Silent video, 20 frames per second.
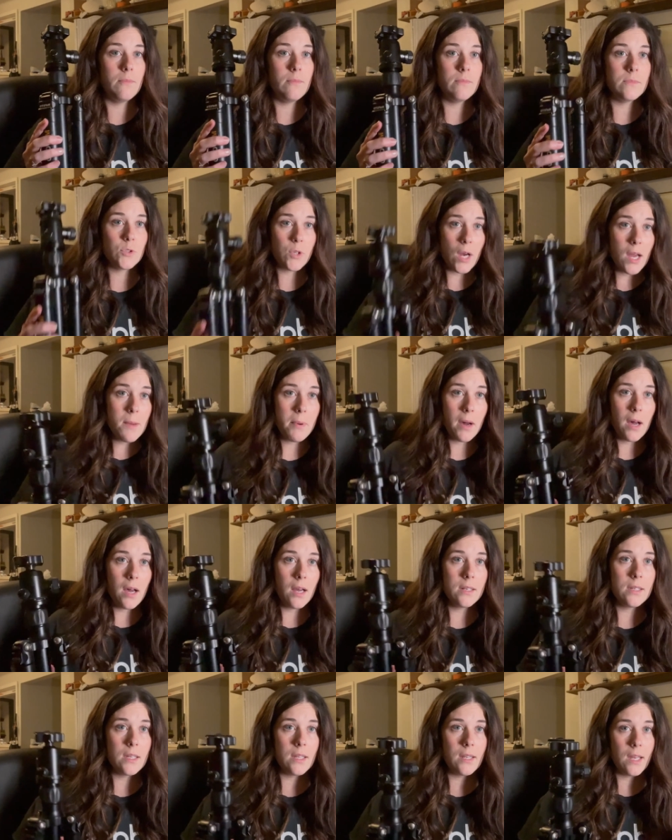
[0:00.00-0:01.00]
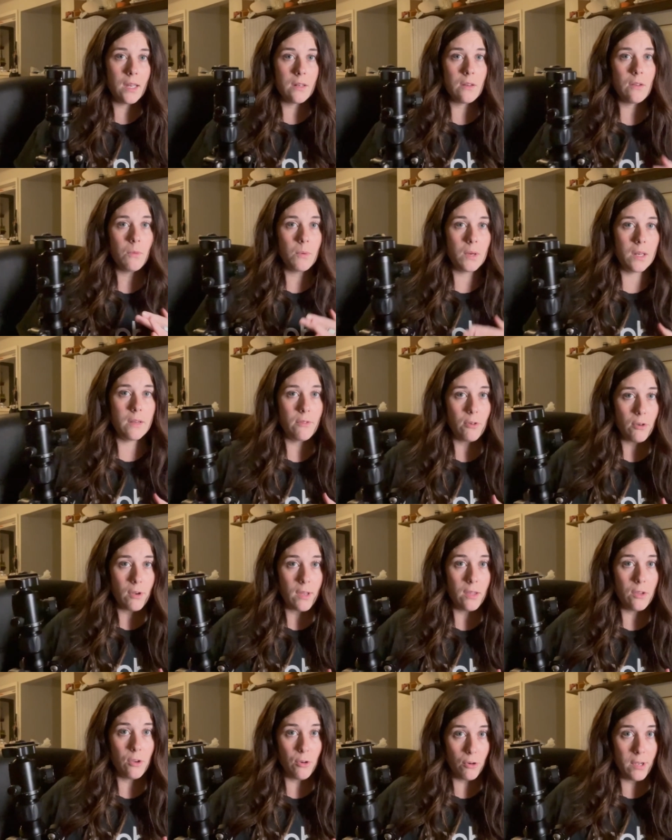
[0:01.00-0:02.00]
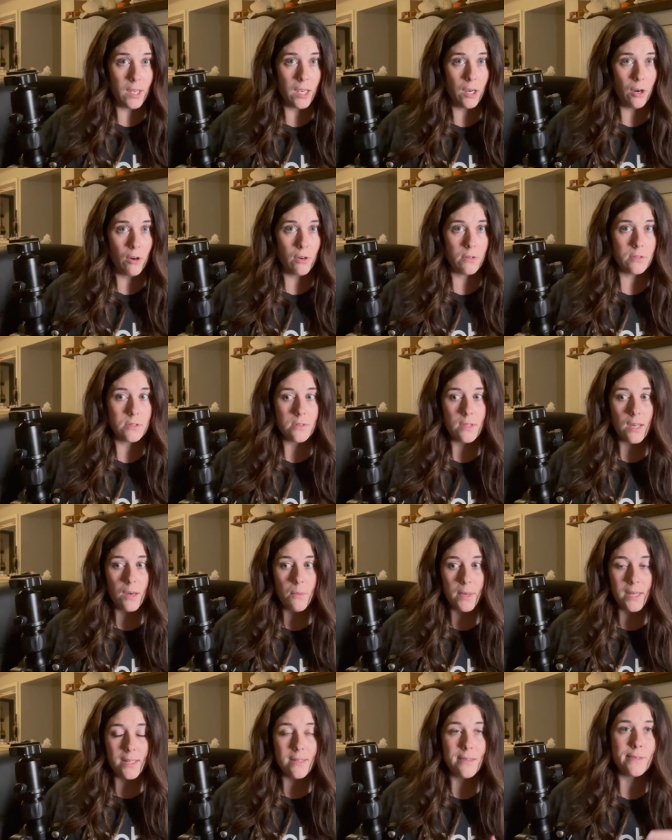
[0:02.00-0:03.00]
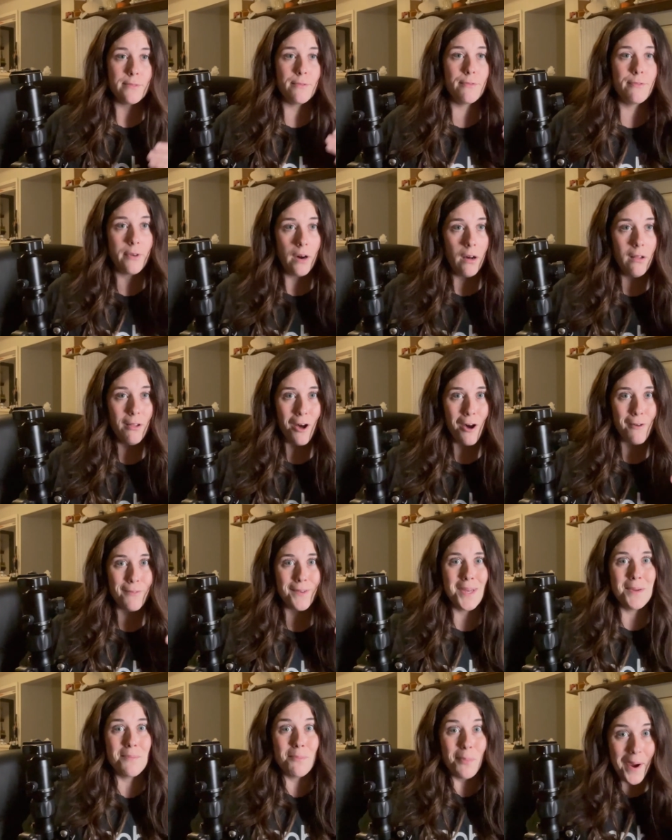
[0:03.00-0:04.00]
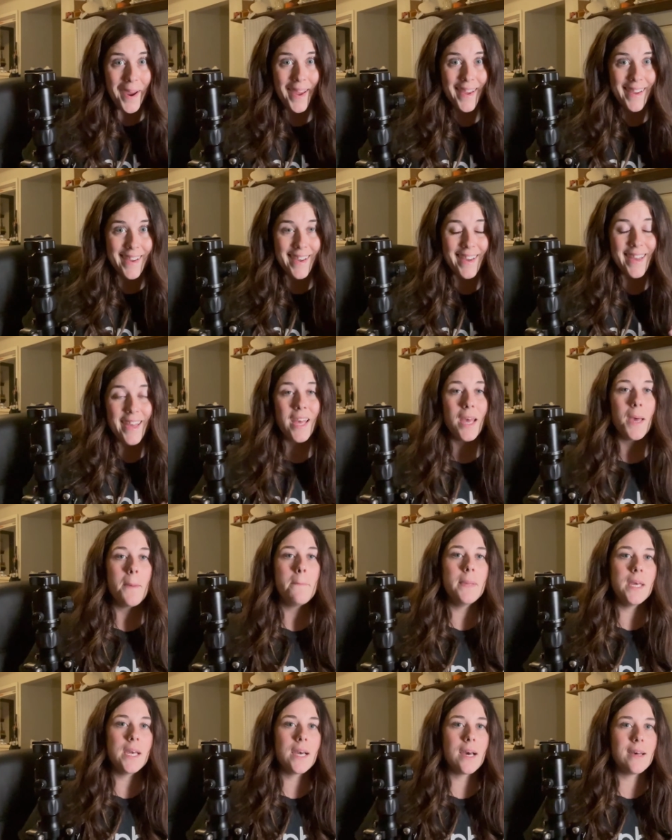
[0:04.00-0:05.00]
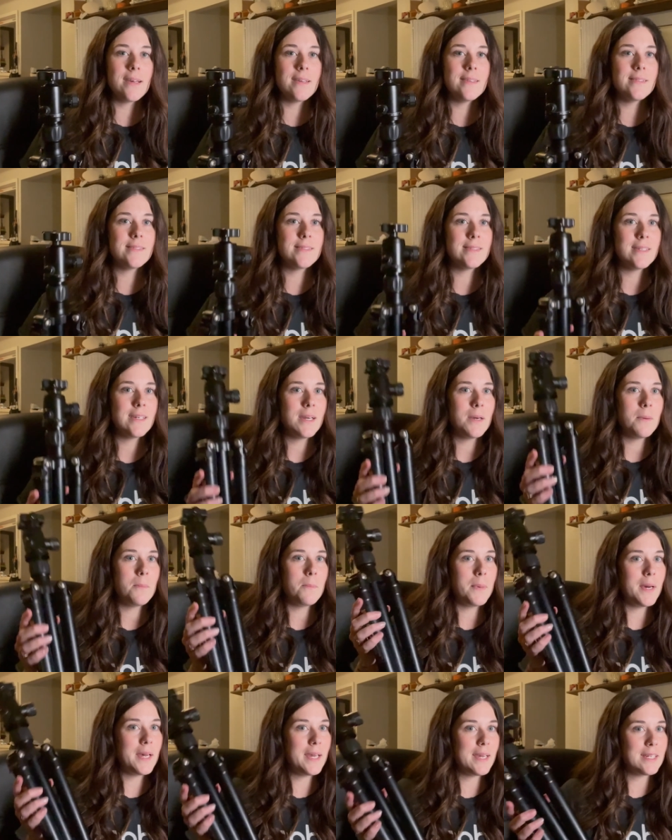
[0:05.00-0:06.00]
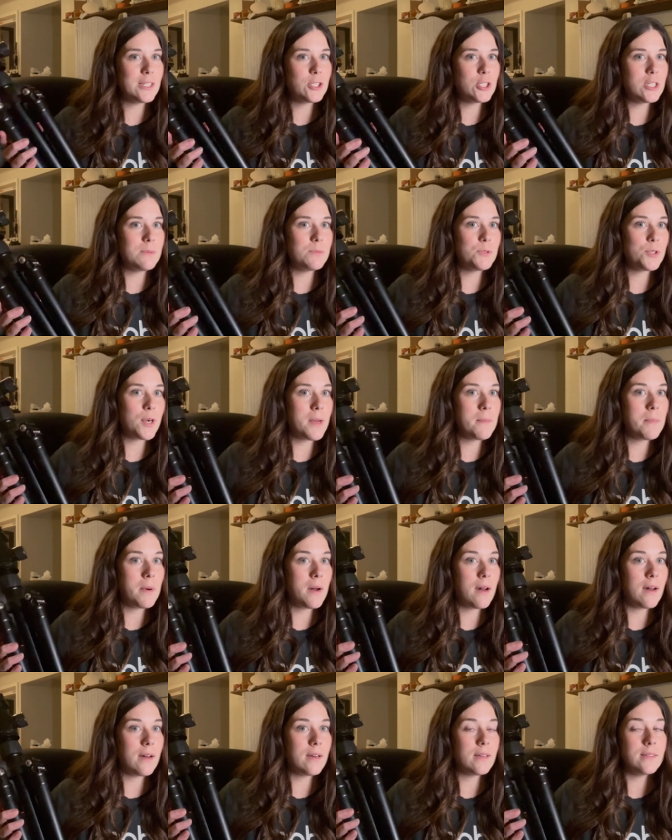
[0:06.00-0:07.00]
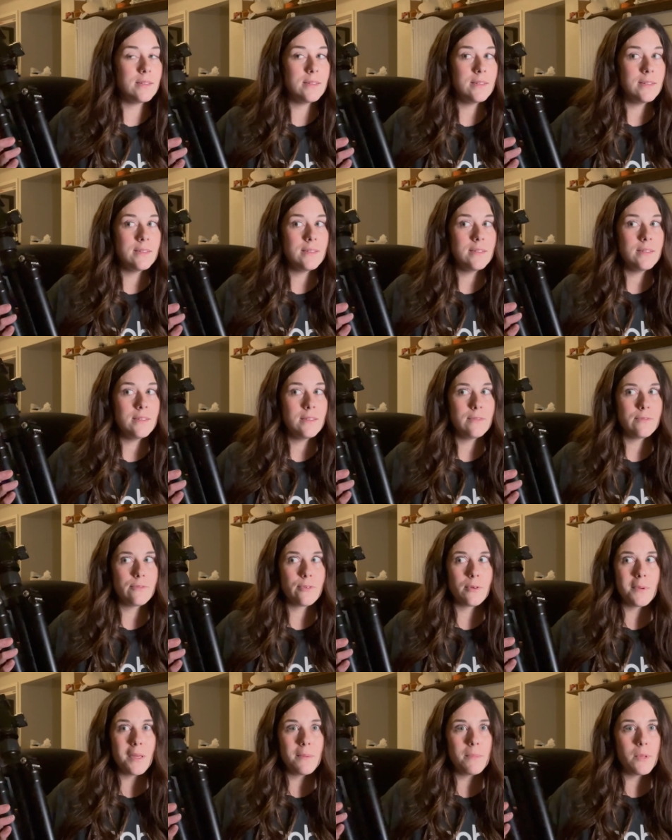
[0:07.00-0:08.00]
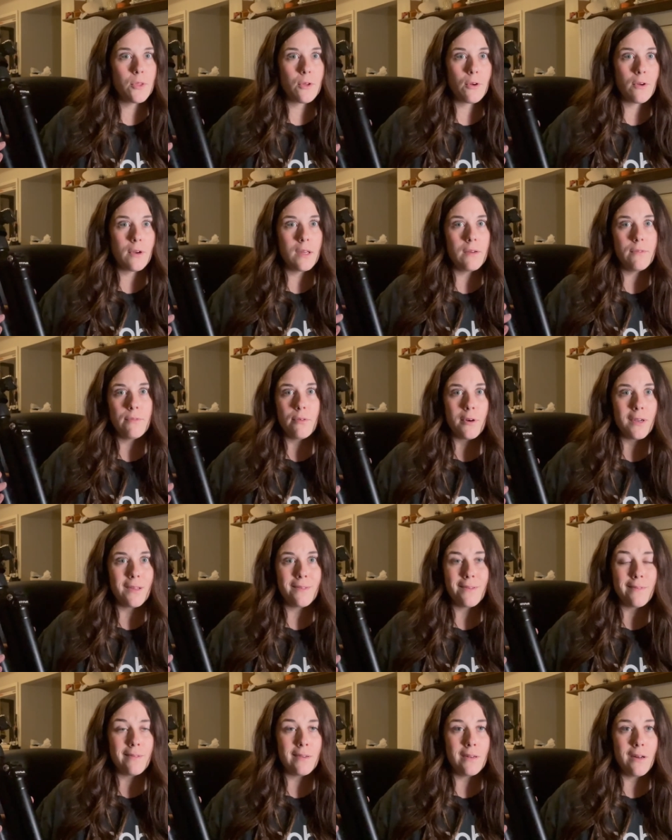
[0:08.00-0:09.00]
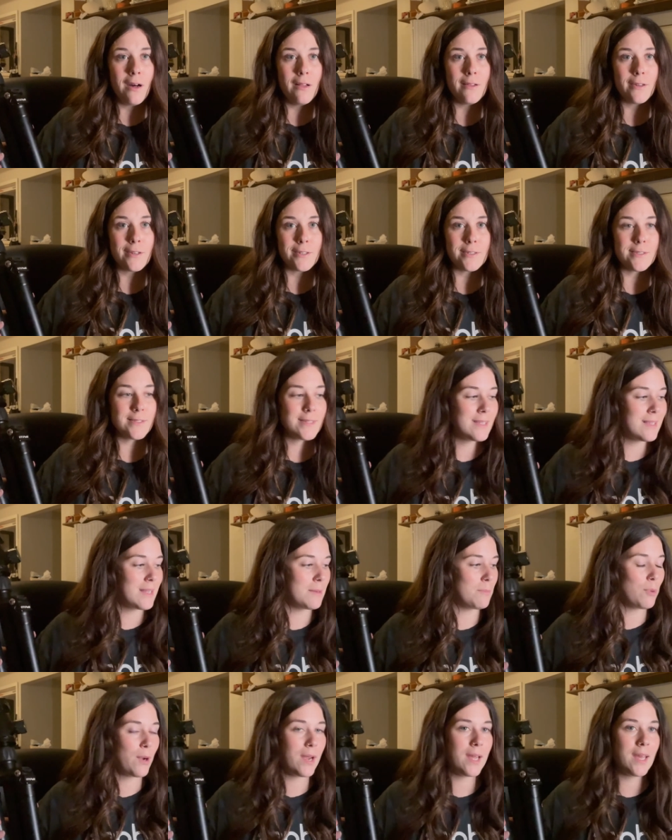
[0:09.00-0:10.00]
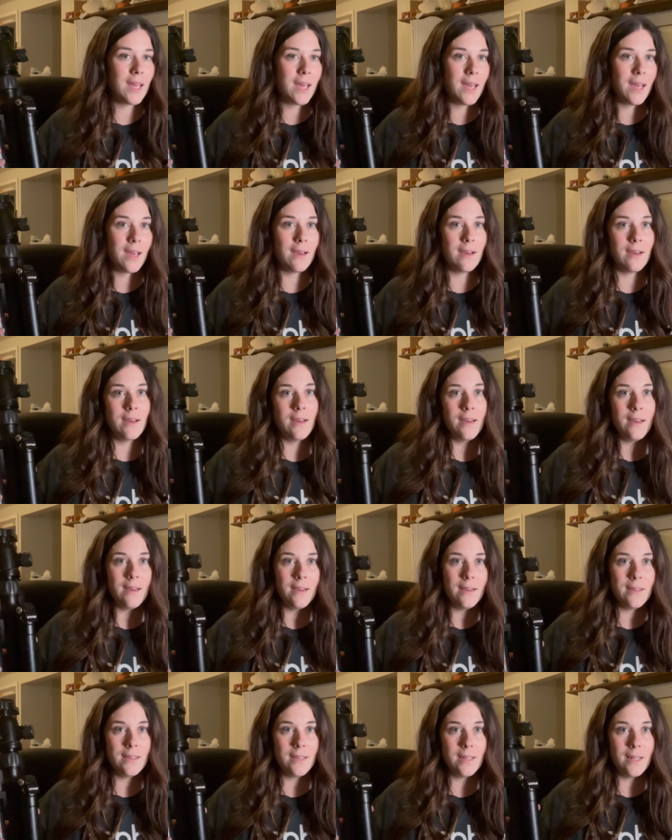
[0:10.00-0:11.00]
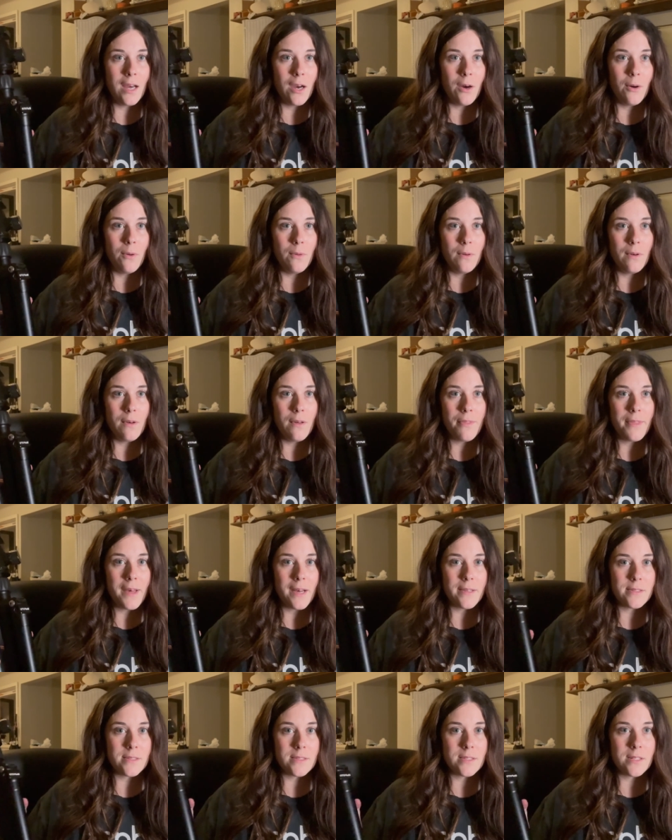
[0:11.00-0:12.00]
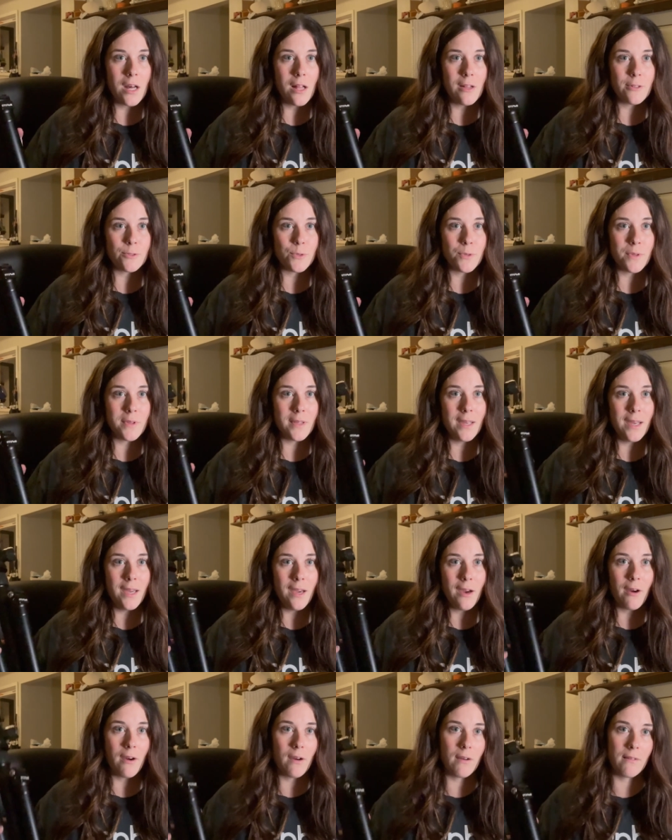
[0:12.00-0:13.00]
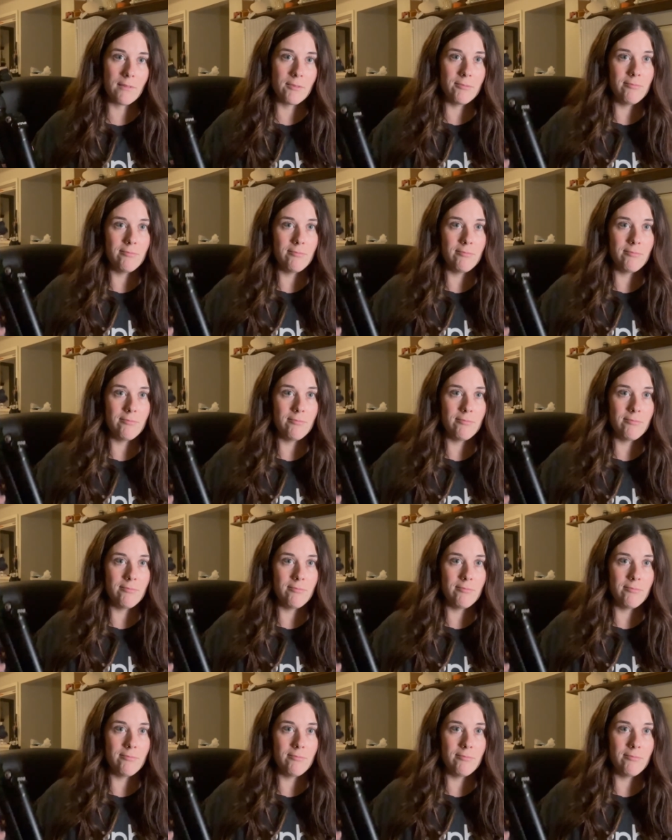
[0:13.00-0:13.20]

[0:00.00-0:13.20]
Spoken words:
tripod can handle the weight of your gear, so that way it doesn't fall off and break. Because buying a cheap tripod for maybe $30, $40, $50 and then breaking, you know, thousands of dollars worth of gear,